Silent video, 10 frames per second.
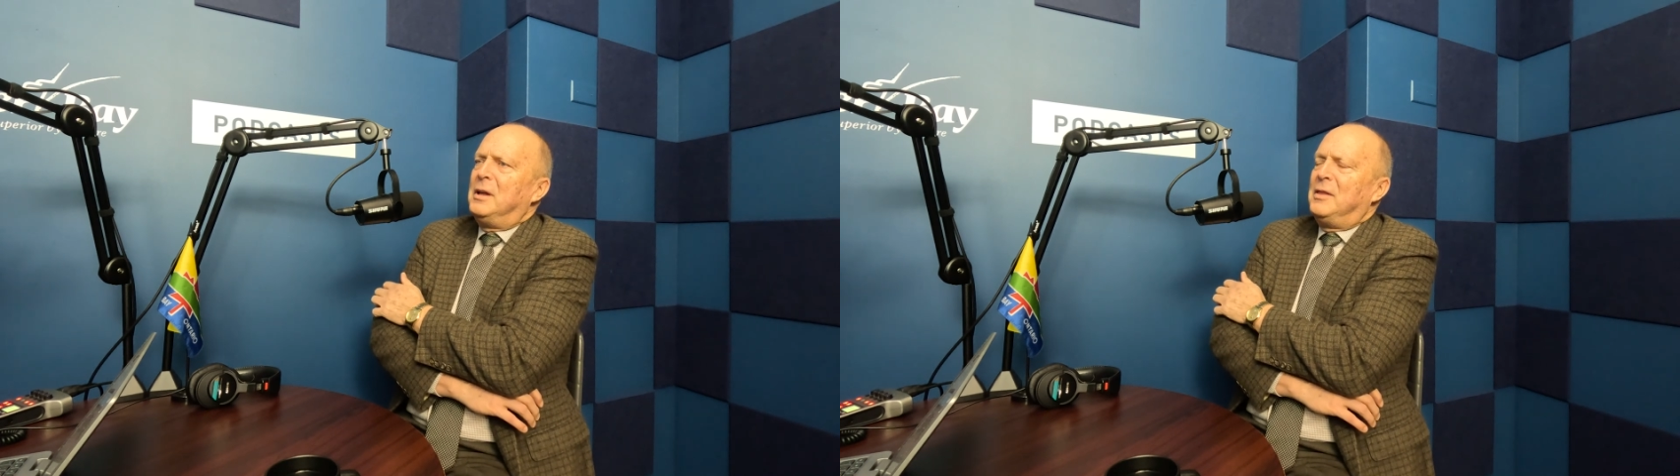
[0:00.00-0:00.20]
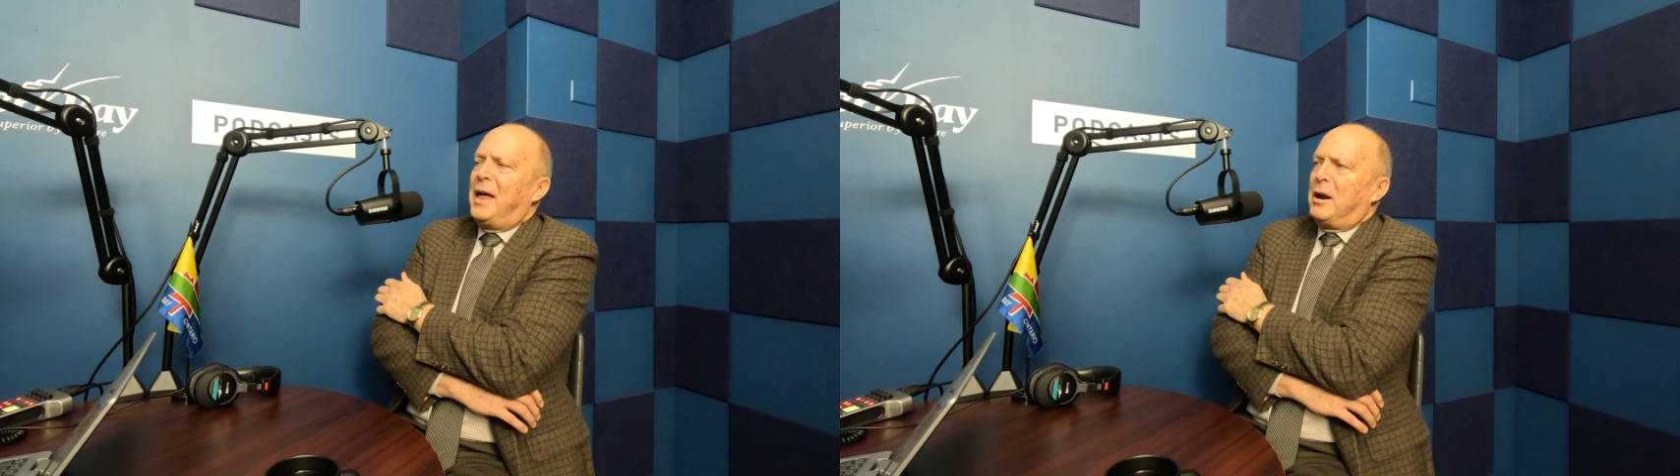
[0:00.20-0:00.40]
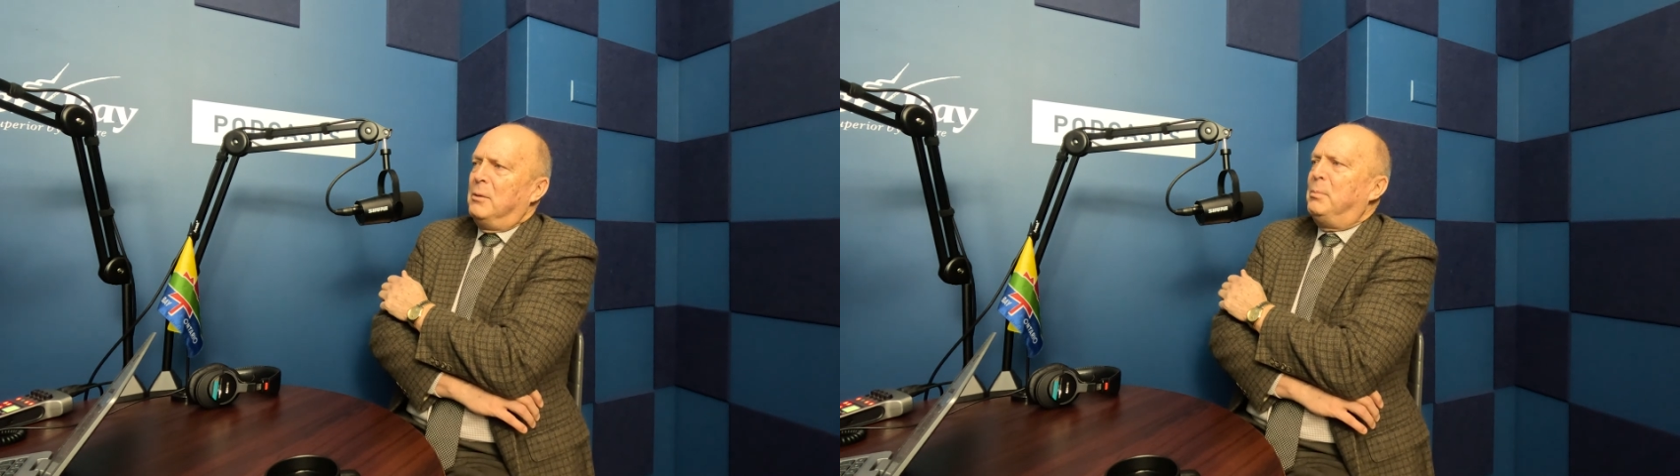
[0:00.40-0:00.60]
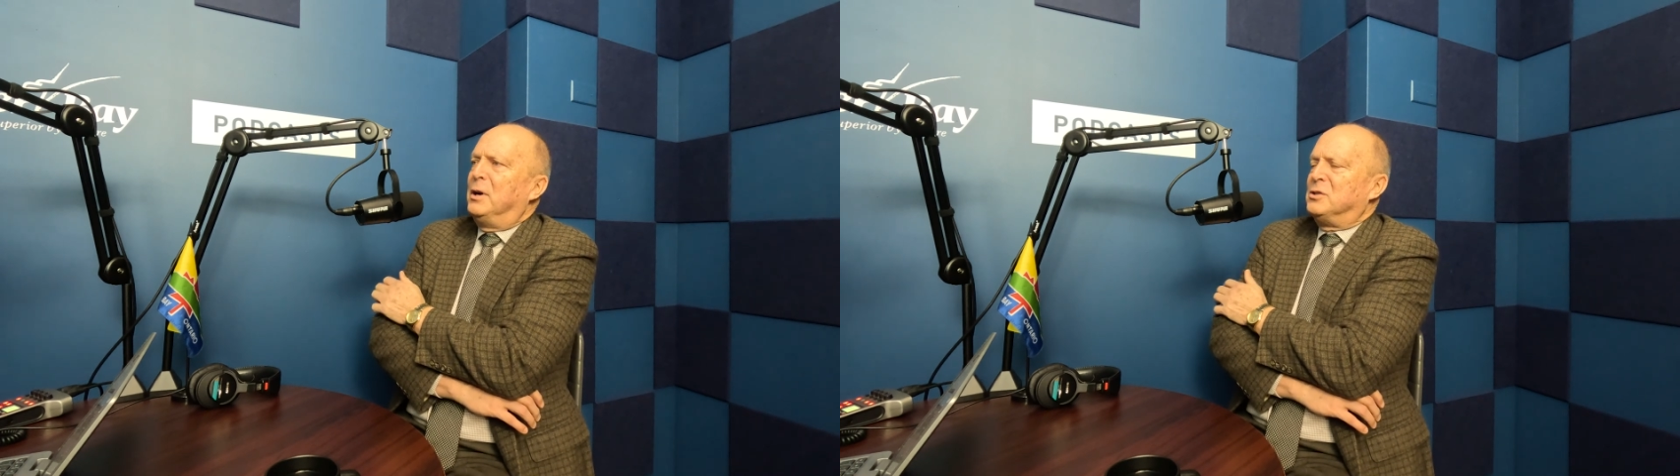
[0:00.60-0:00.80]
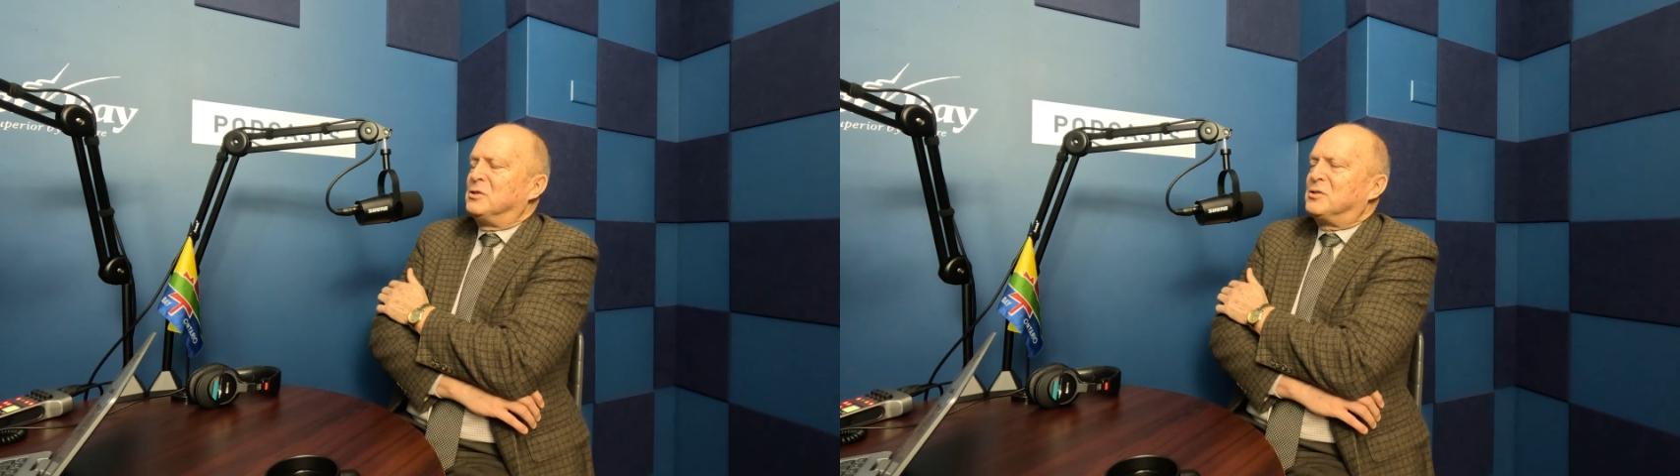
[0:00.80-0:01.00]
that our
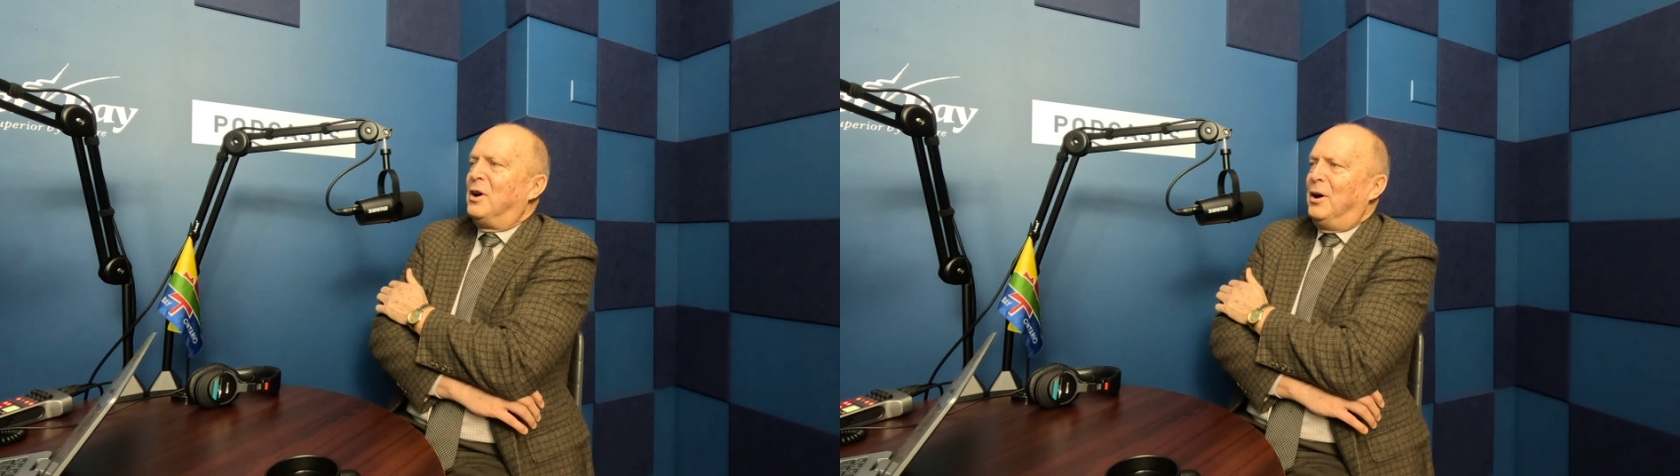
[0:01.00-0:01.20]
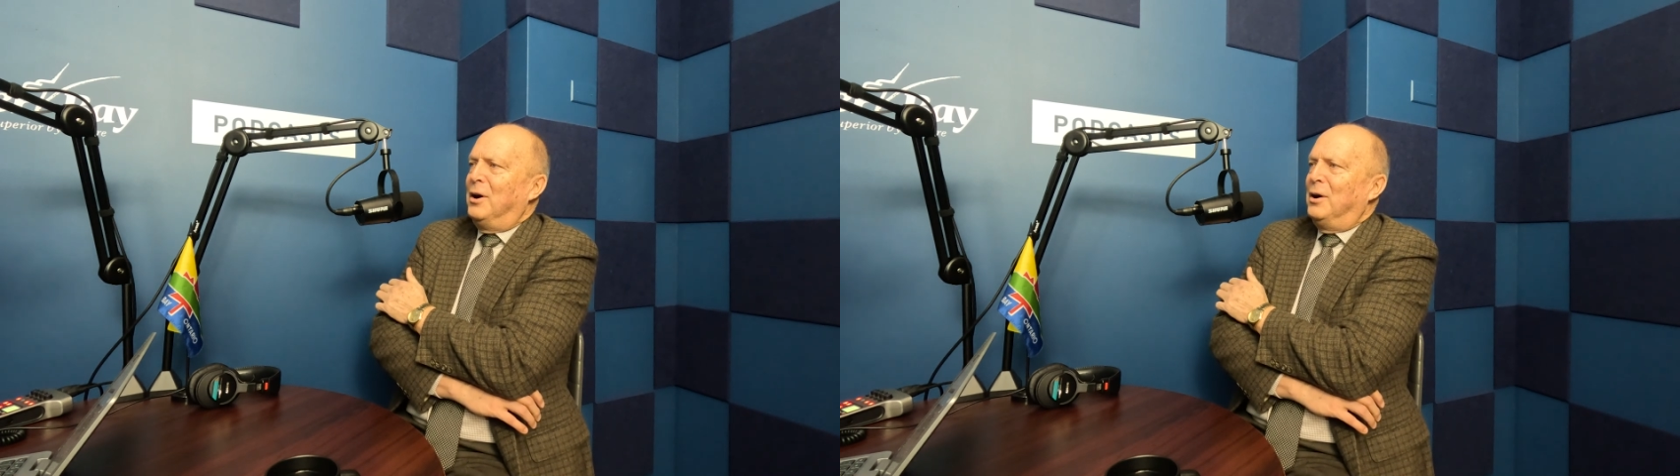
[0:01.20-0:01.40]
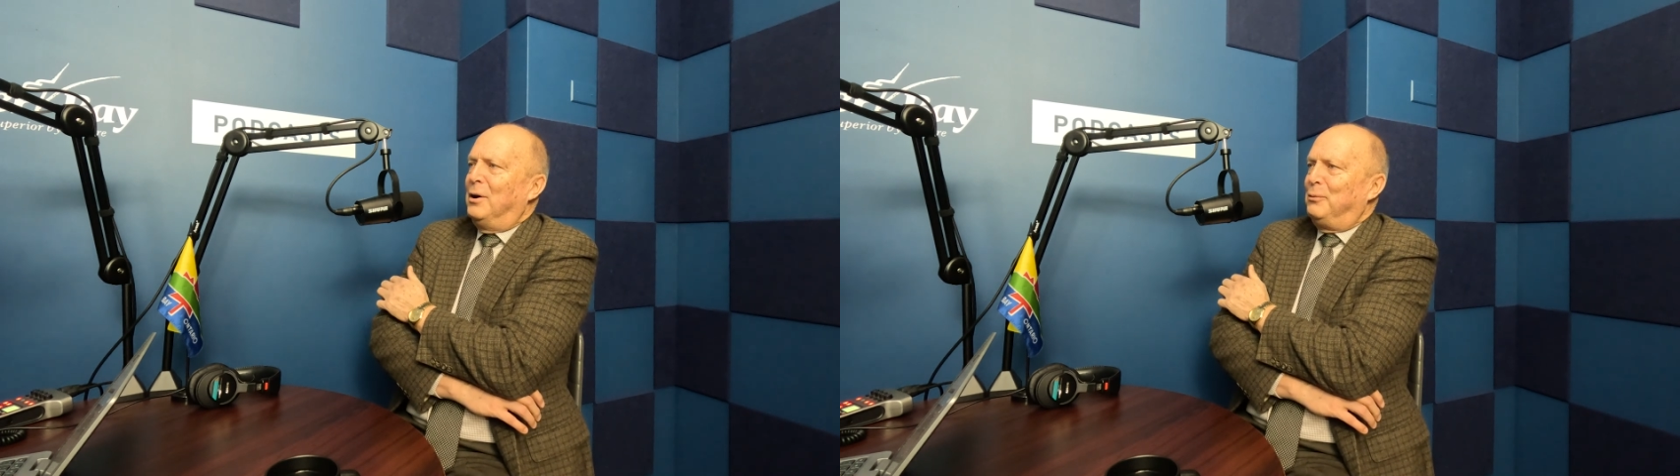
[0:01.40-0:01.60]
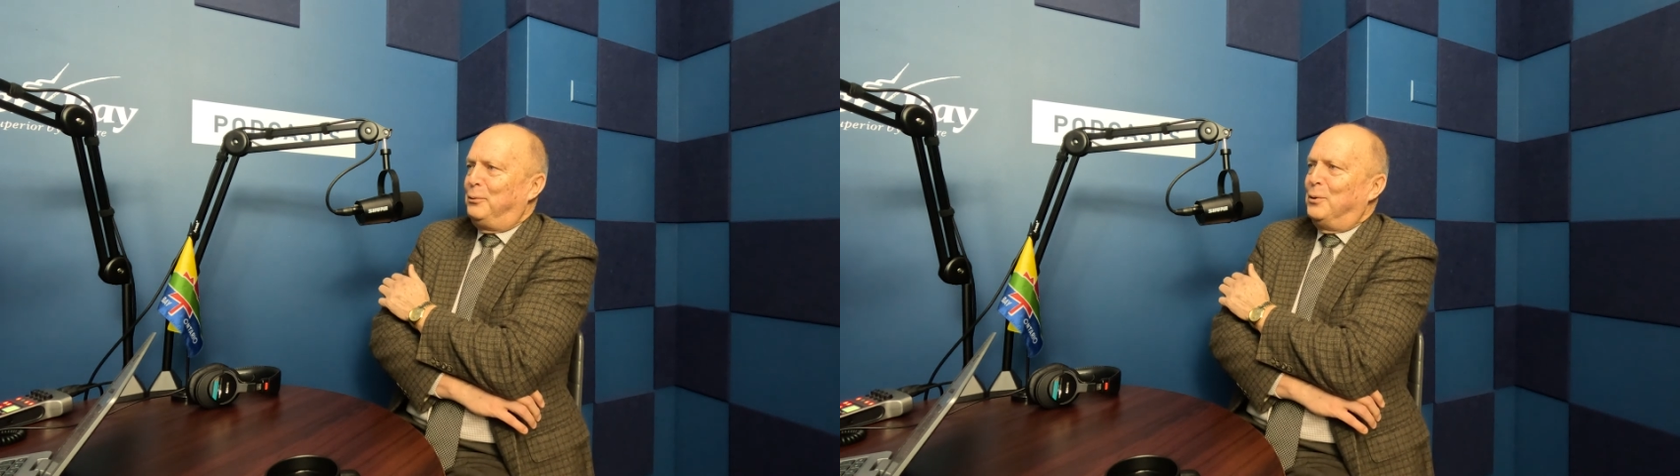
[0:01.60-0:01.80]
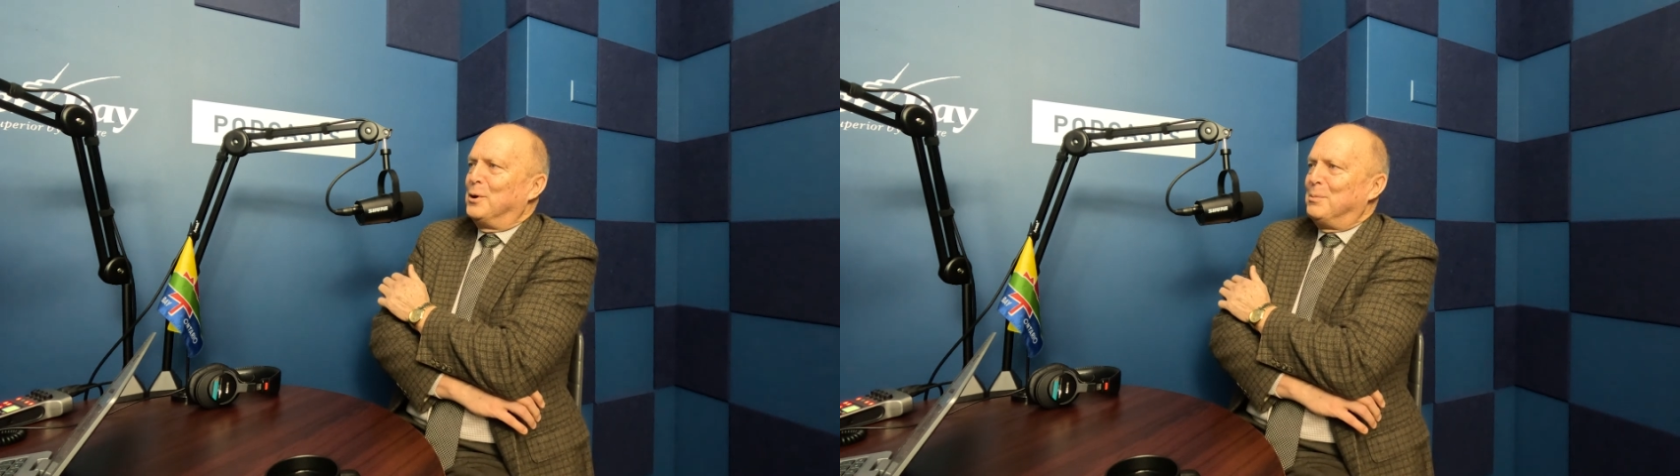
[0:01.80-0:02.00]
budgets are
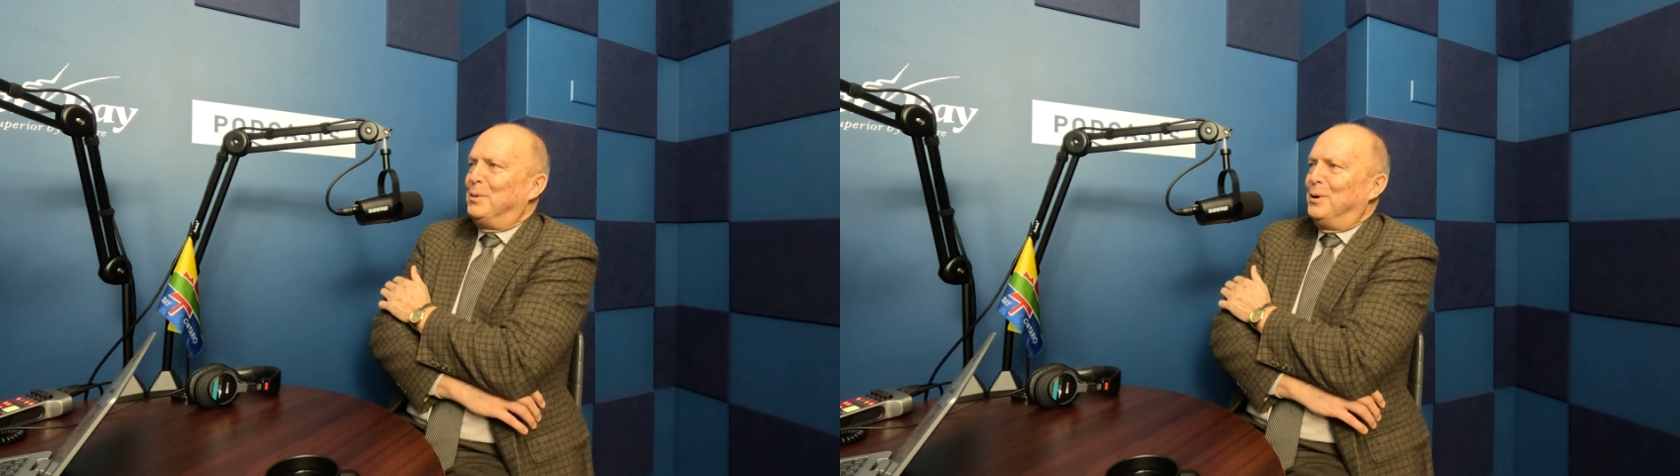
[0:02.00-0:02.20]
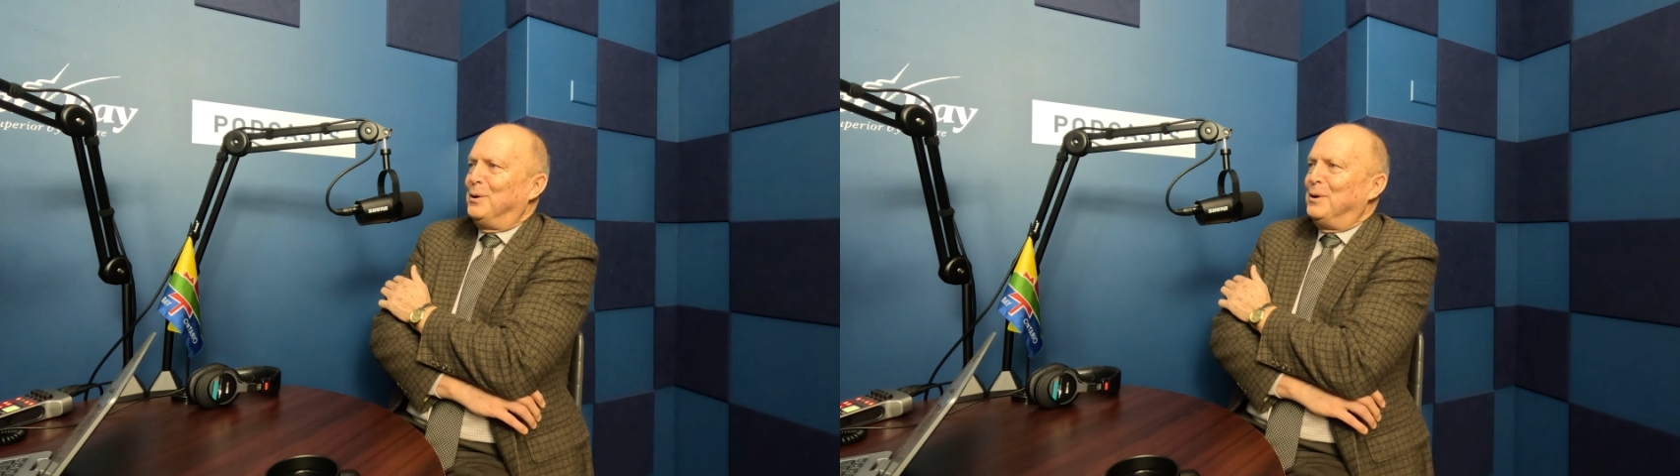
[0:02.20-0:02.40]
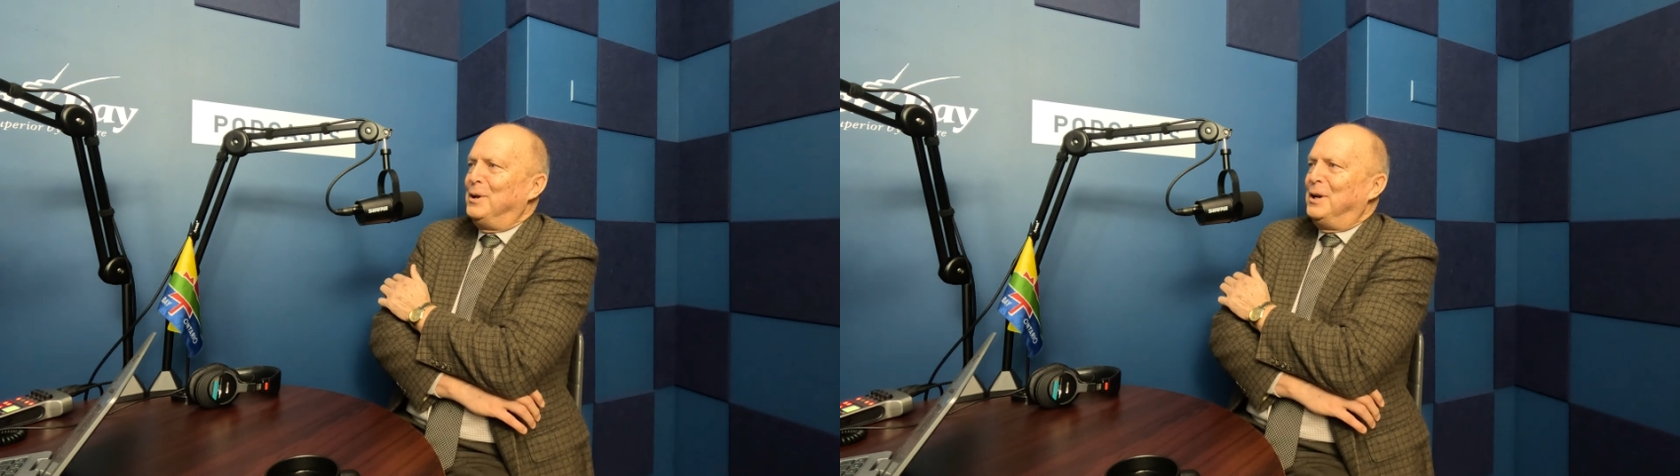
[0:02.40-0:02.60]
affordable